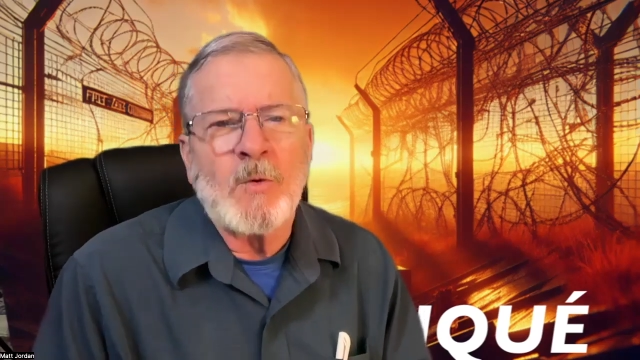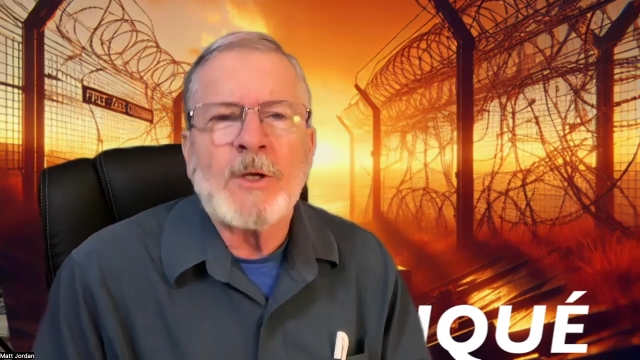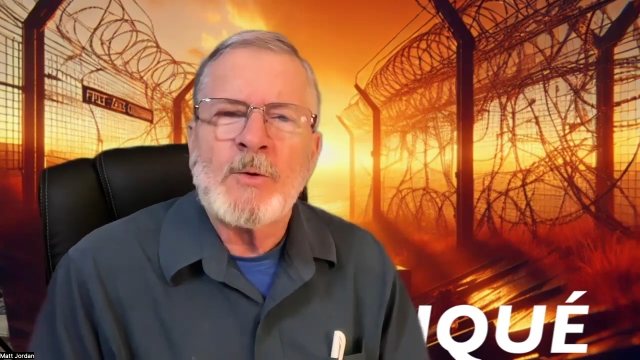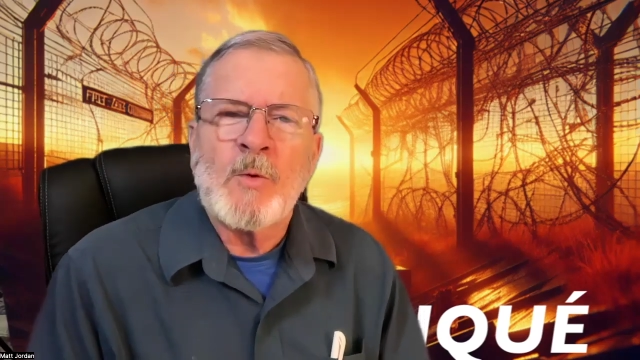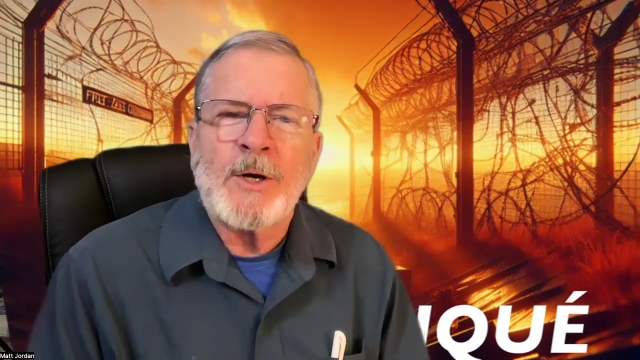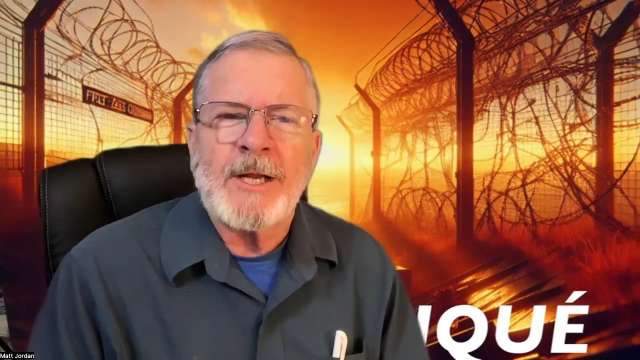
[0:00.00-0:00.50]
what
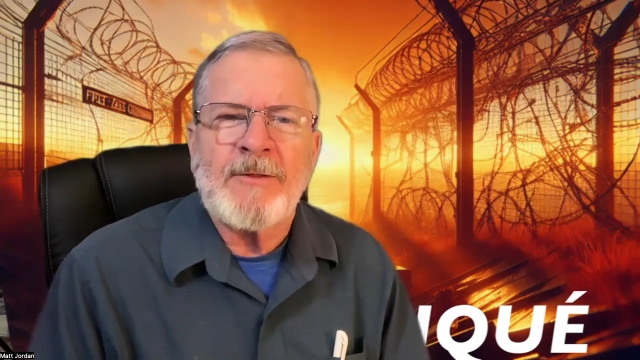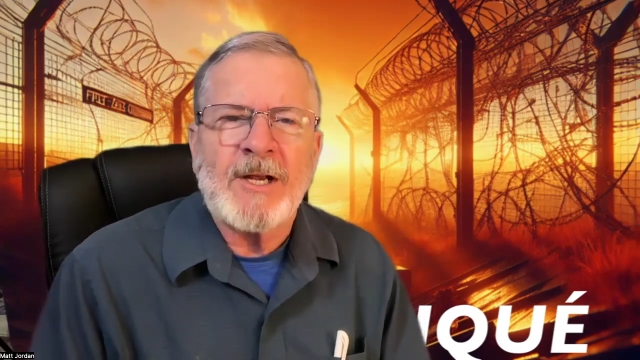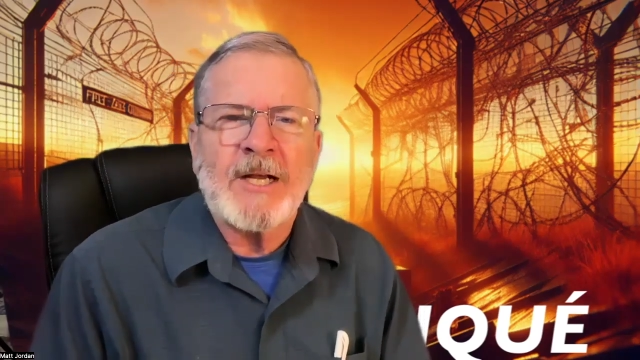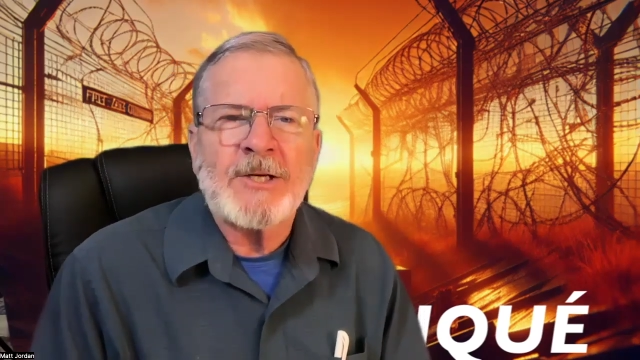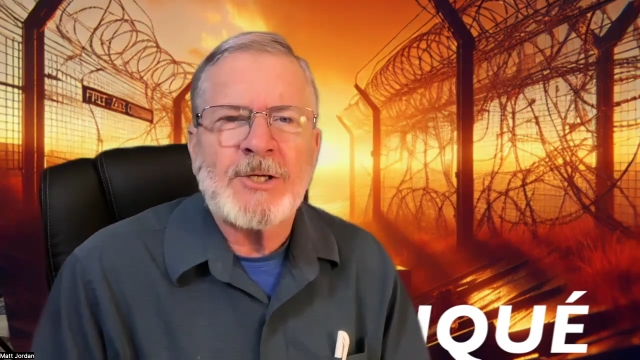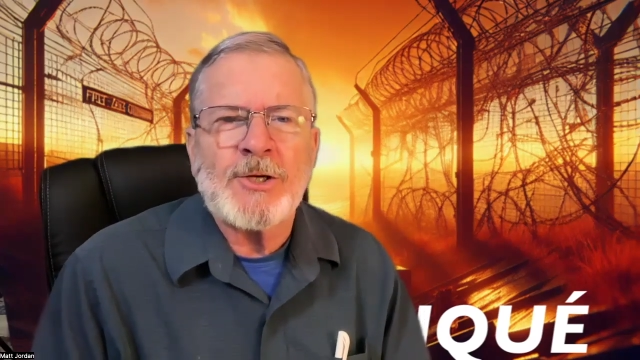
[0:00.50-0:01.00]
do you
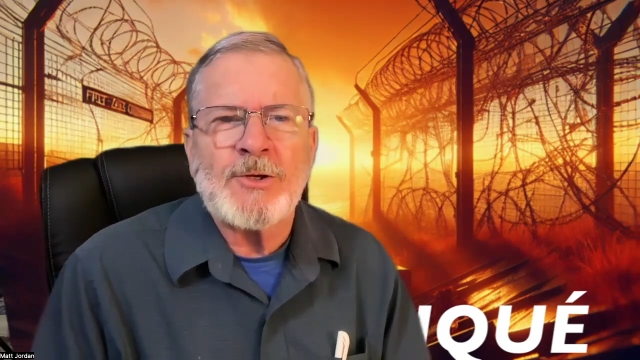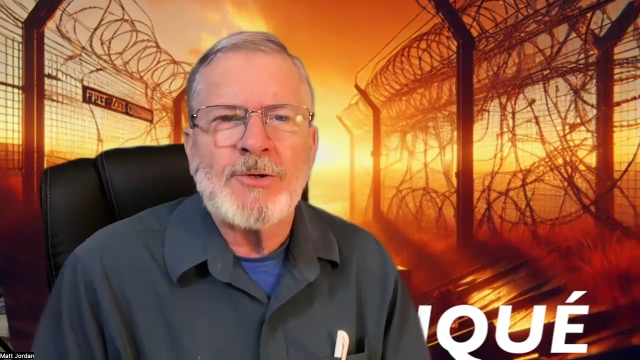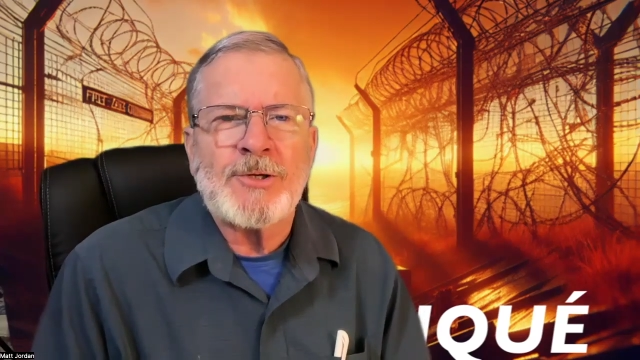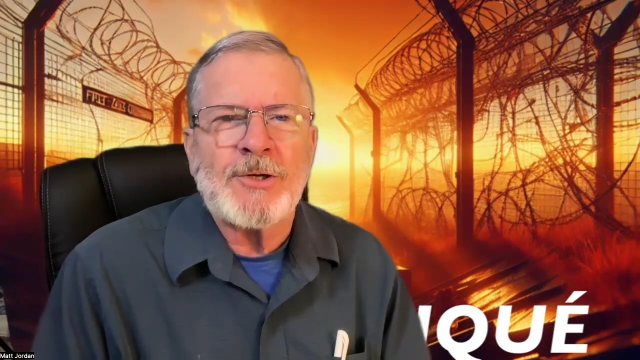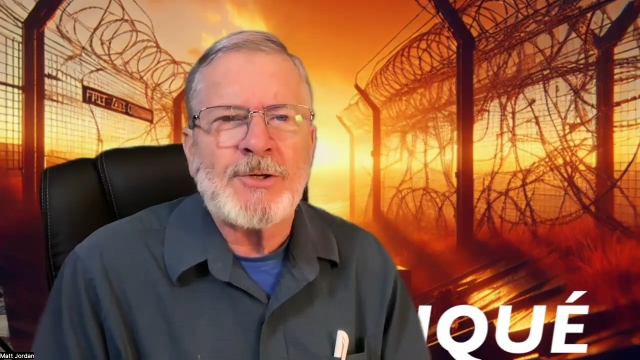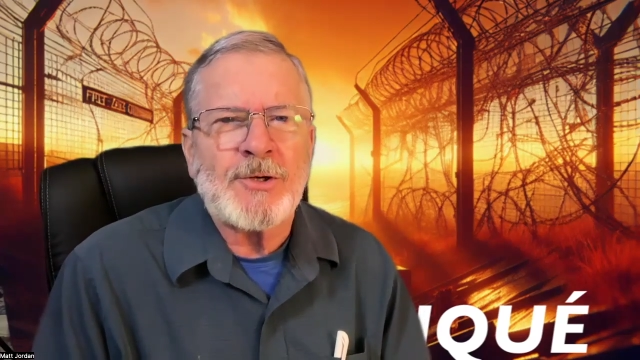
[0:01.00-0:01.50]
think I should
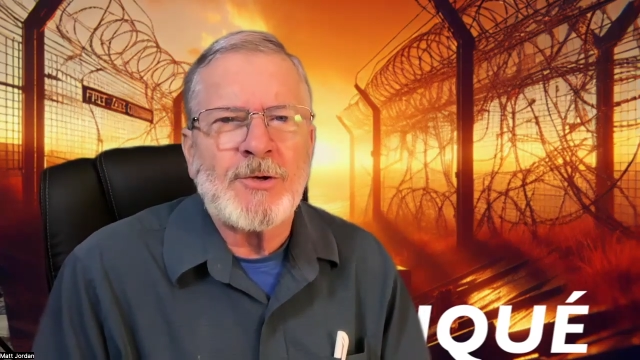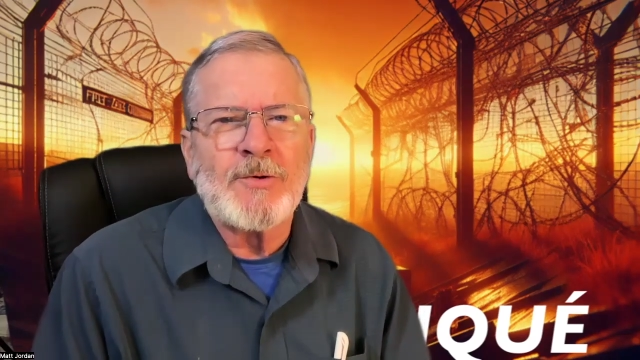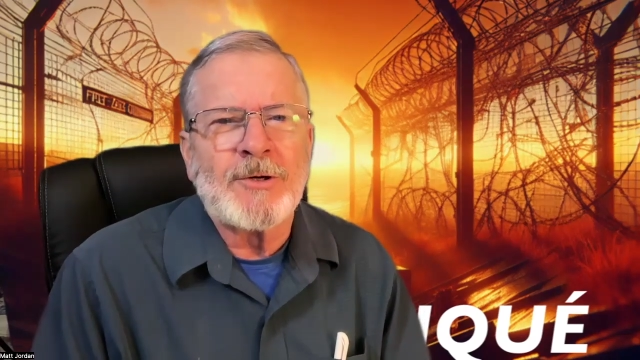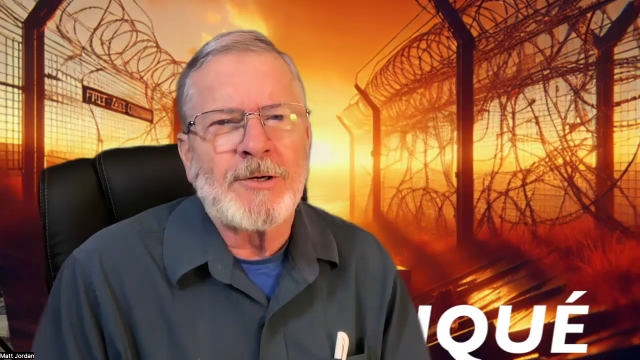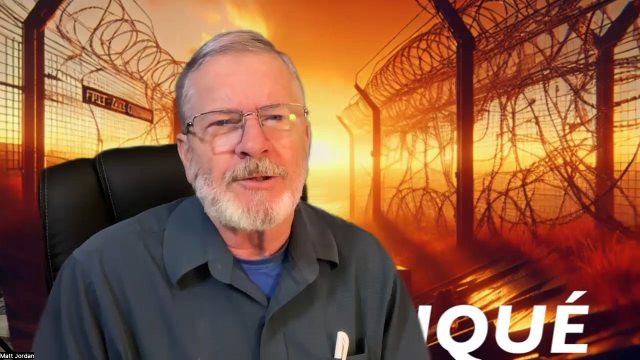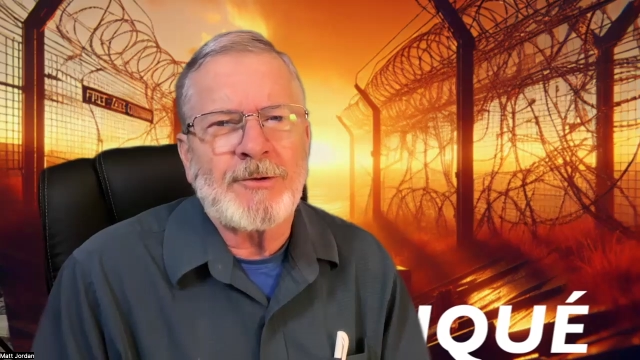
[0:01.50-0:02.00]
use, a 2
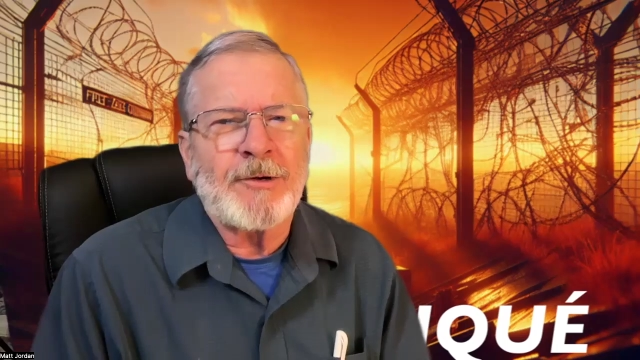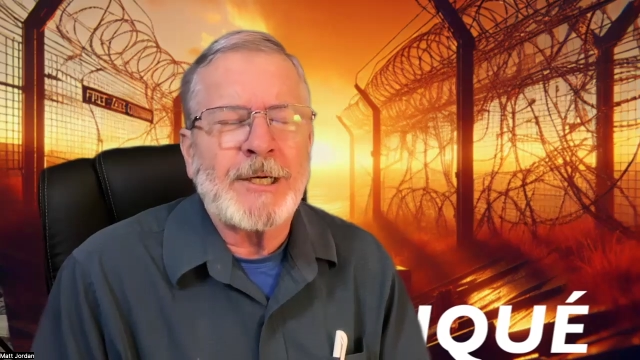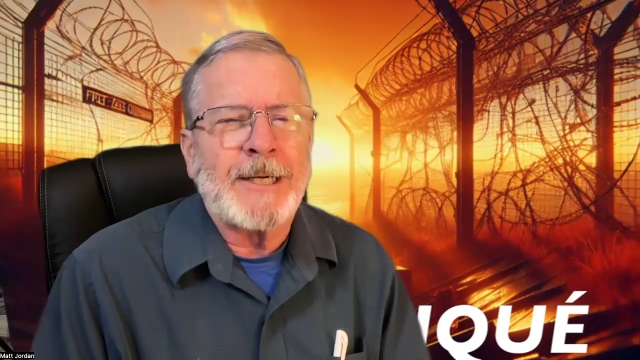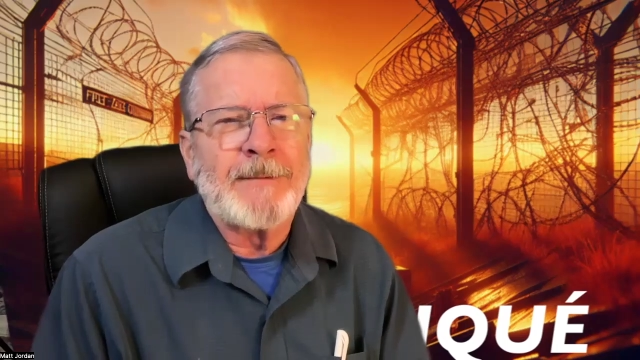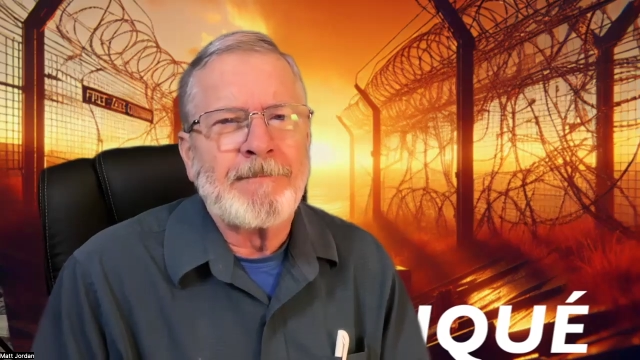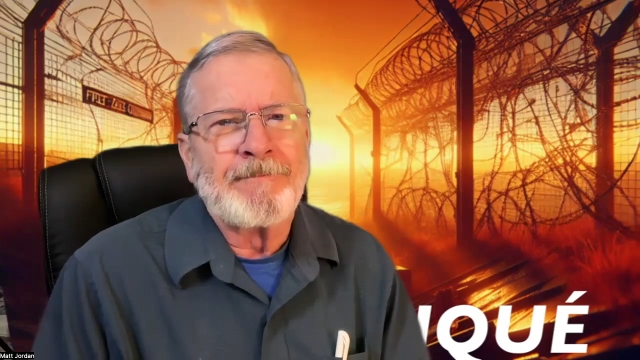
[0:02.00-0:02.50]
or a 3?